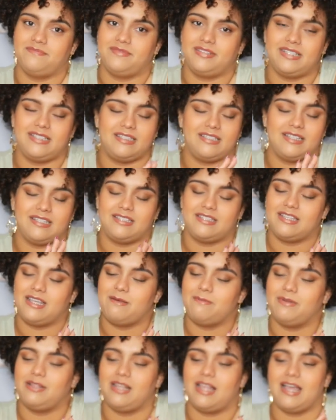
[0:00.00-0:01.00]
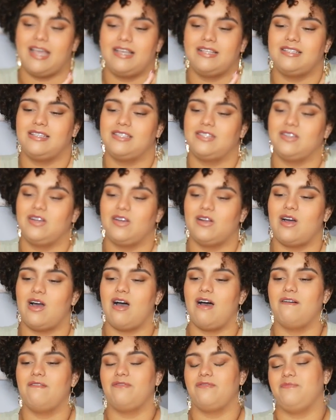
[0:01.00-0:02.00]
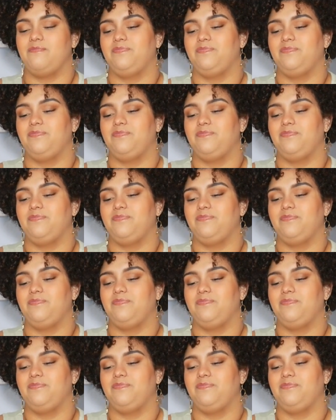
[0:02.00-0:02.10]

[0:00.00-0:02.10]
Let's let's keep it light to start off.